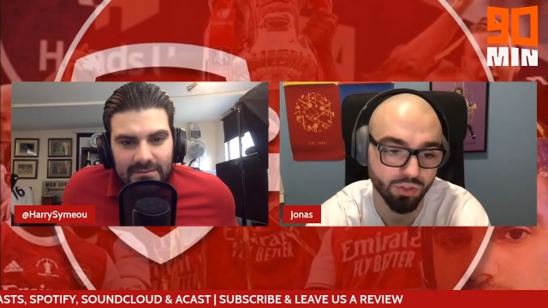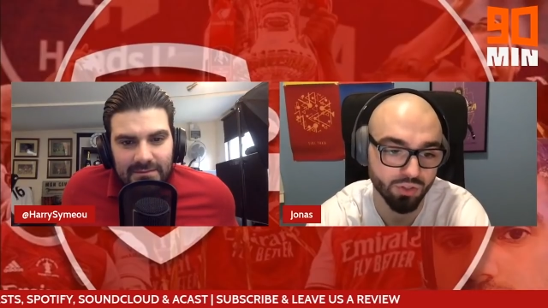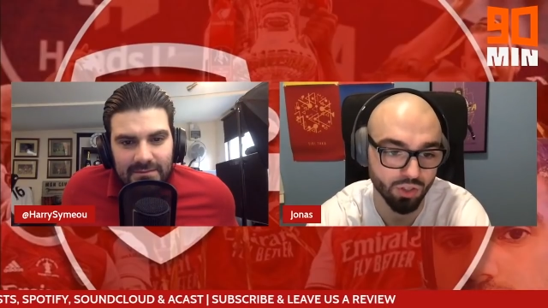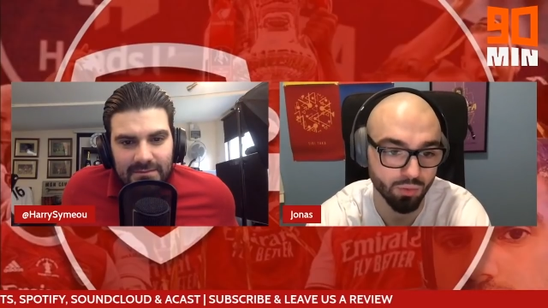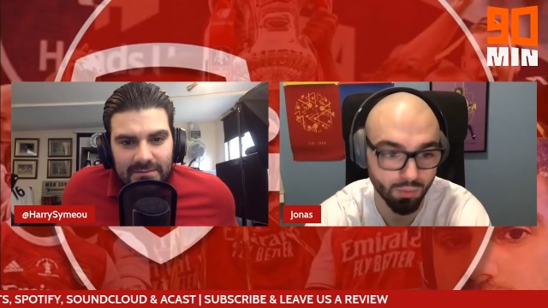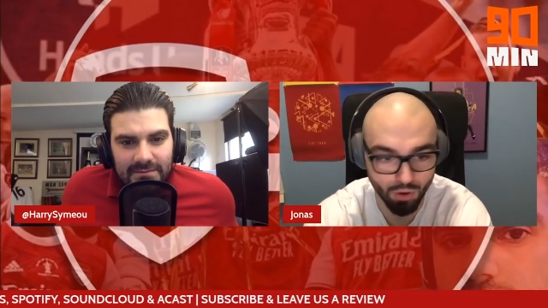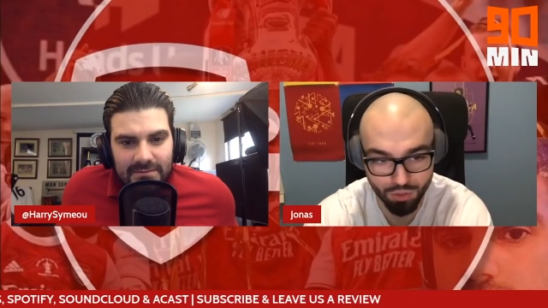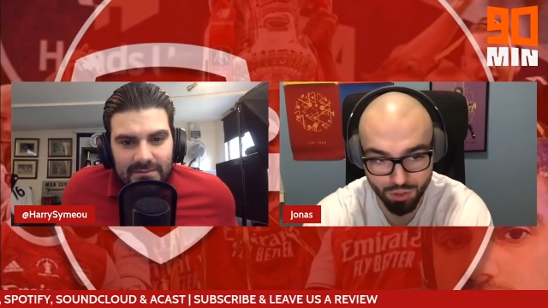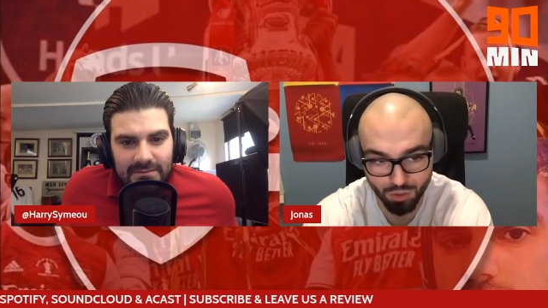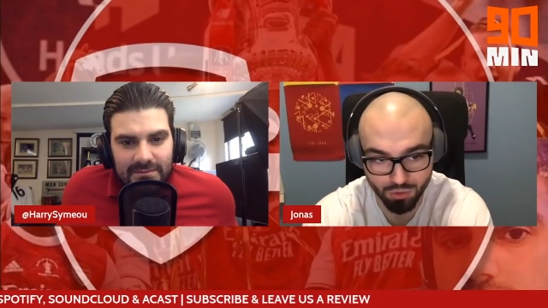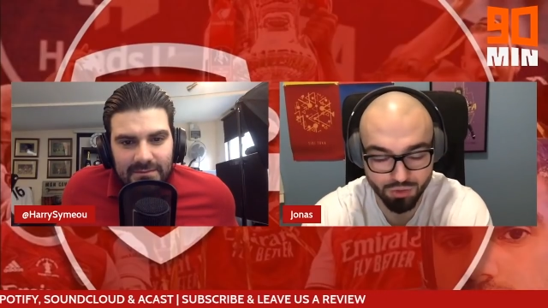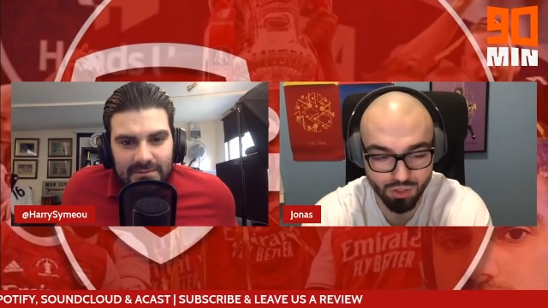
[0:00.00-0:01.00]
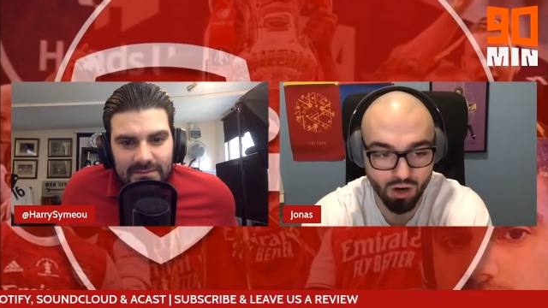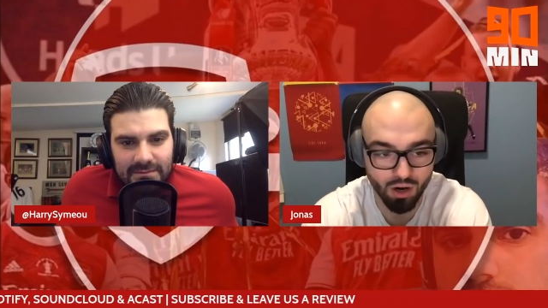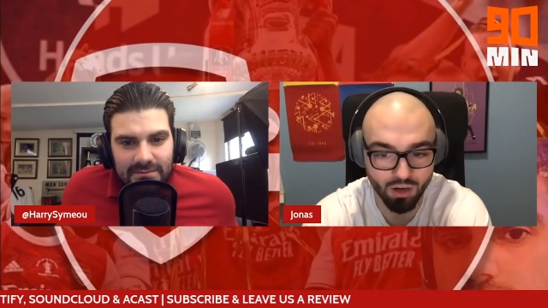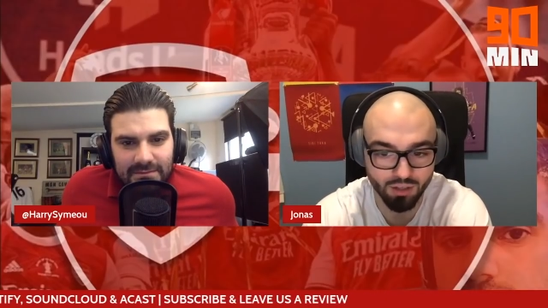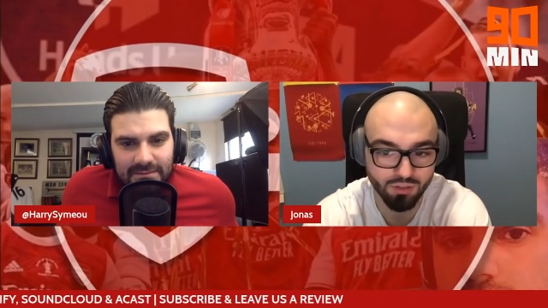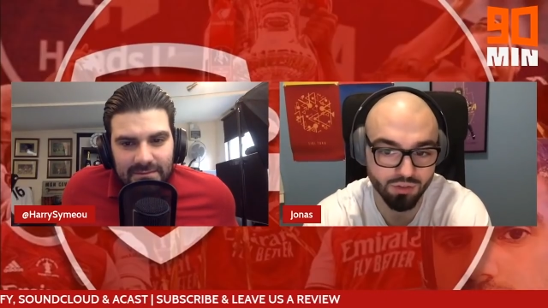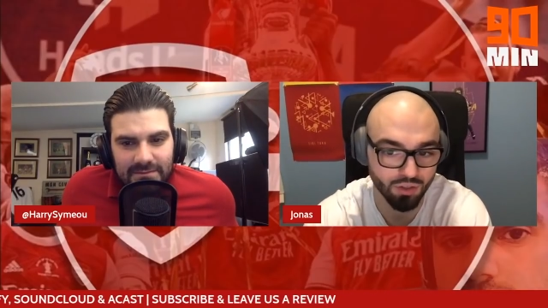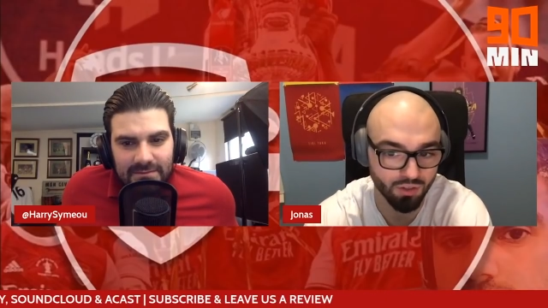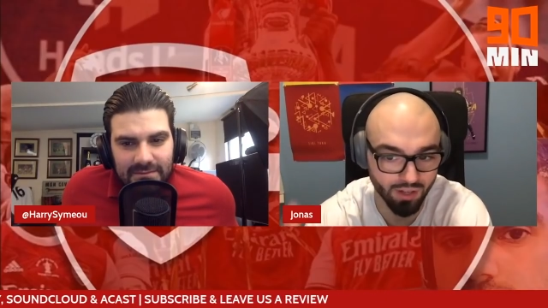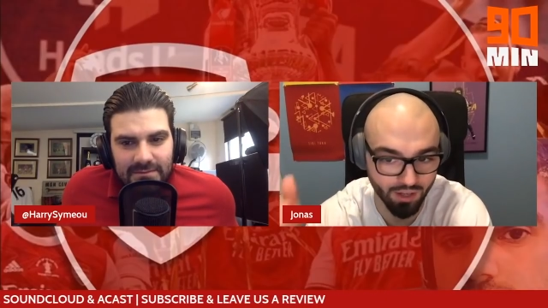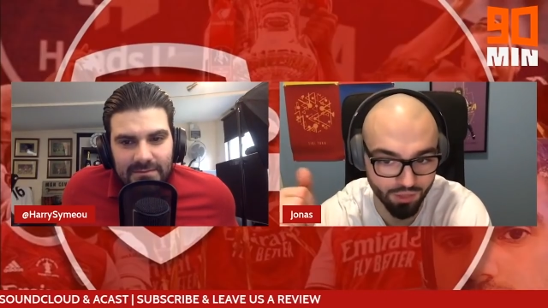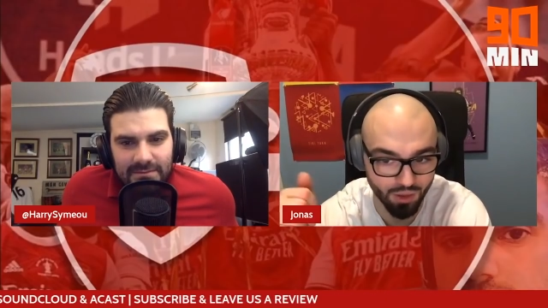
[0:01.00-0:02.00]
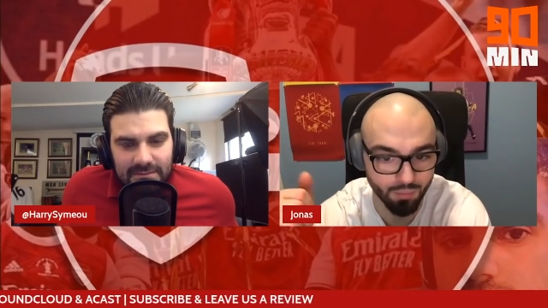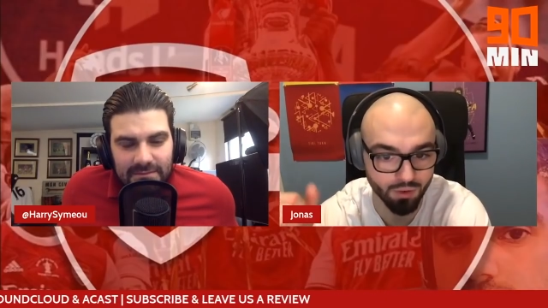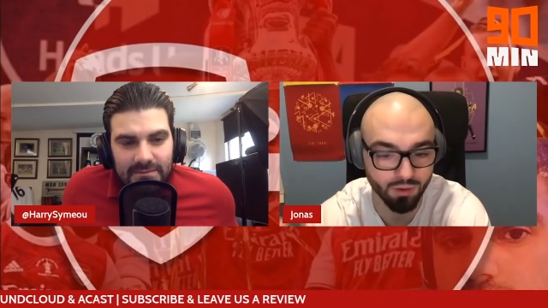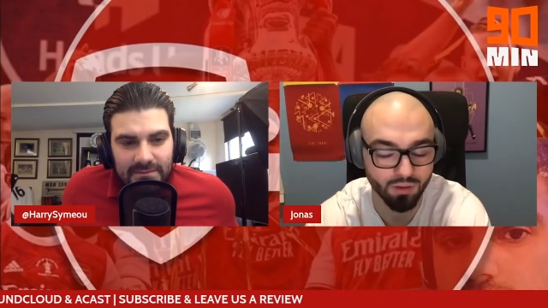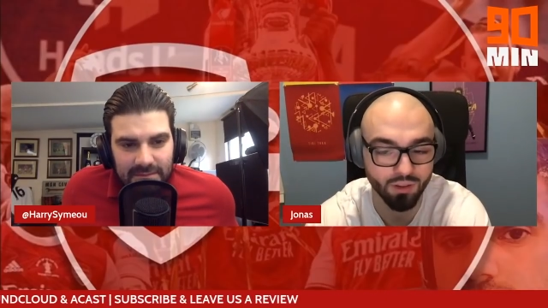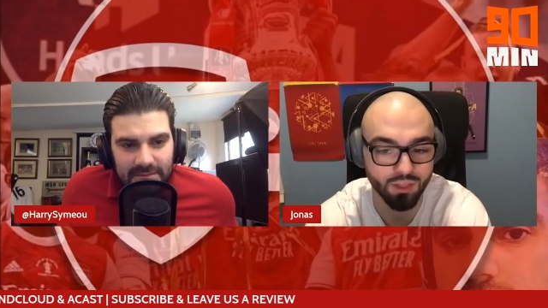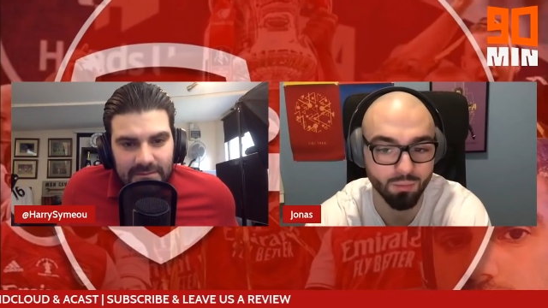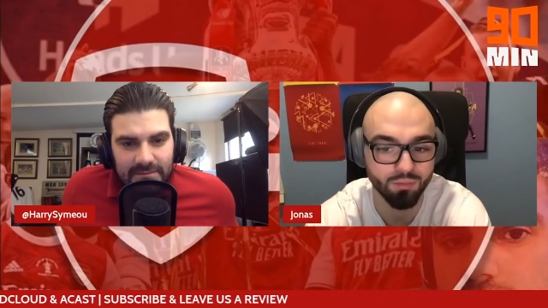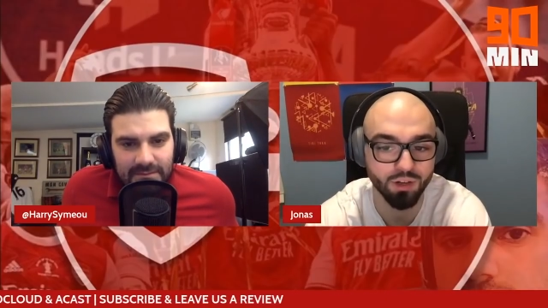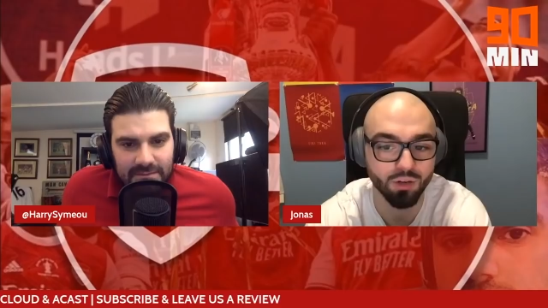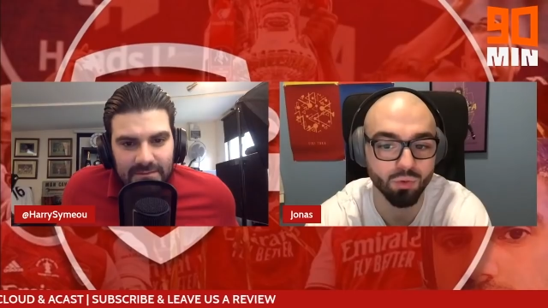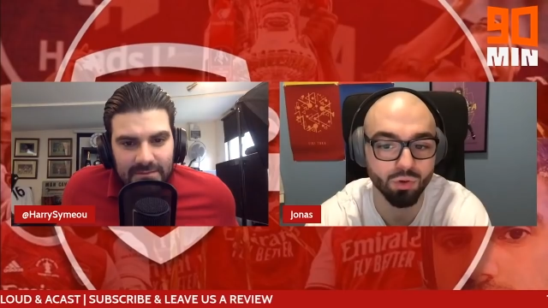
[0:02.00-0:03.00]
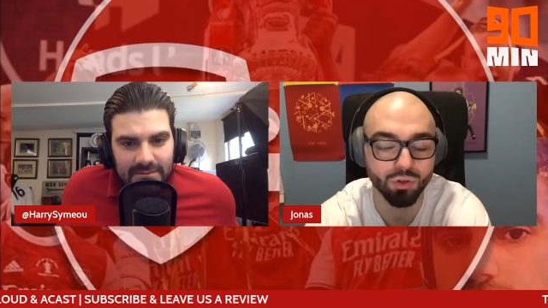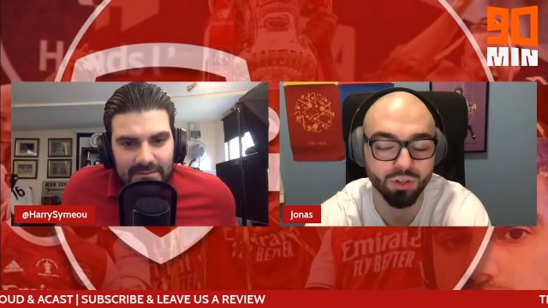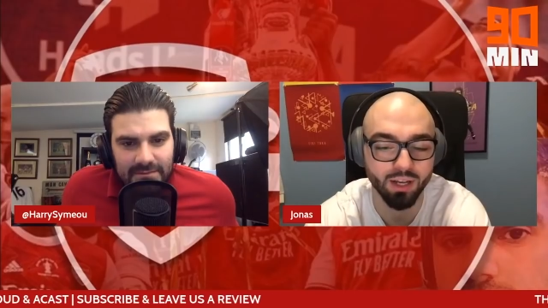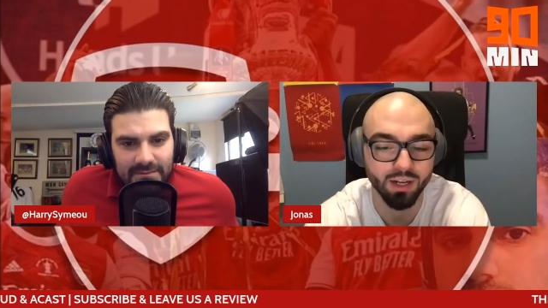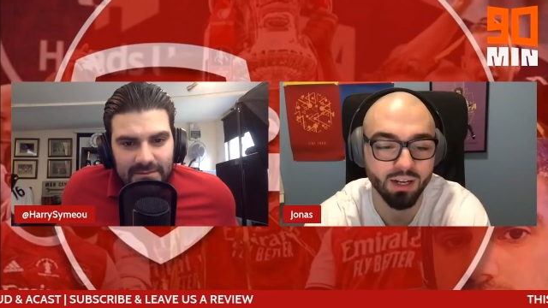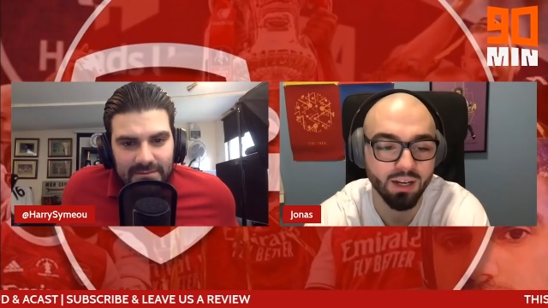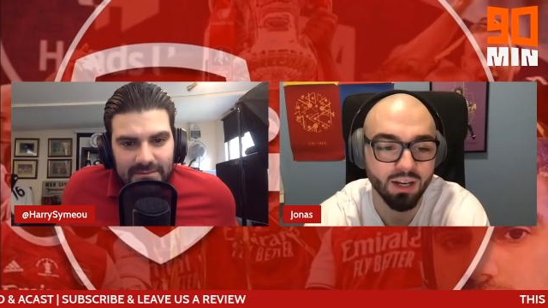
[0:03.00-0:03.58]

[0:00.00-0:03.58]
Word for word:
Speaker 1: So both of those are sort of like a thumb finger rule that